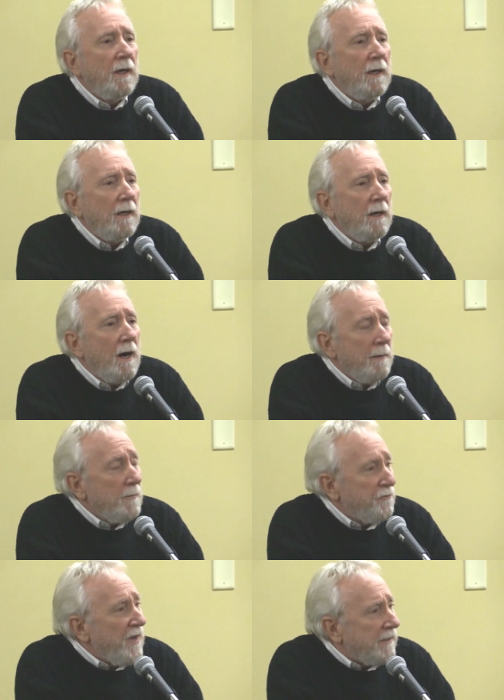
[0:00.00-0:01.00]
uh,
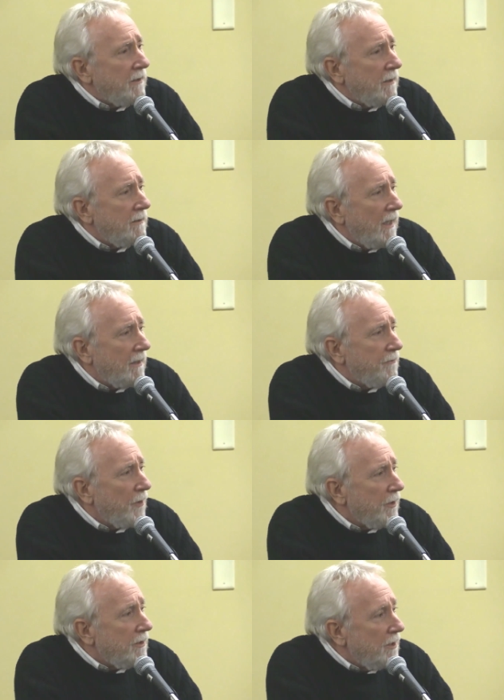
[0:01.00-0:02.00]
I'm affected at a
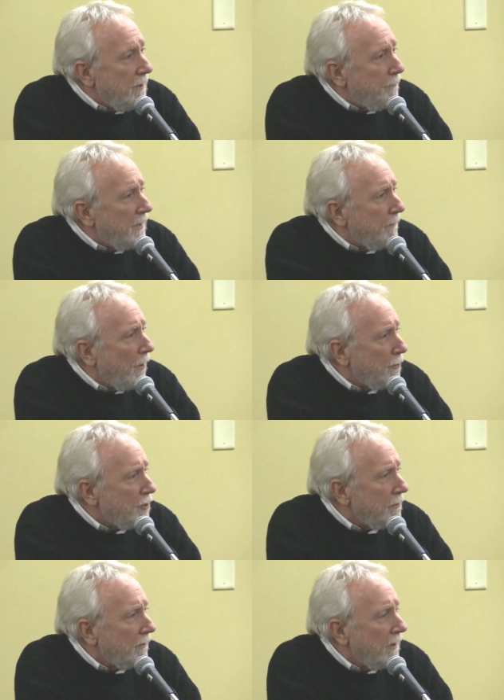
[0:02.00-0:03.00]
very deep and
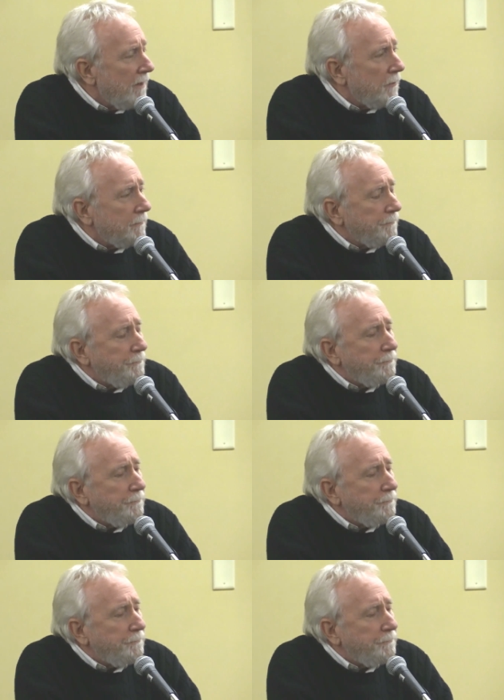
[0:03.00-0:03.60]
emotional level.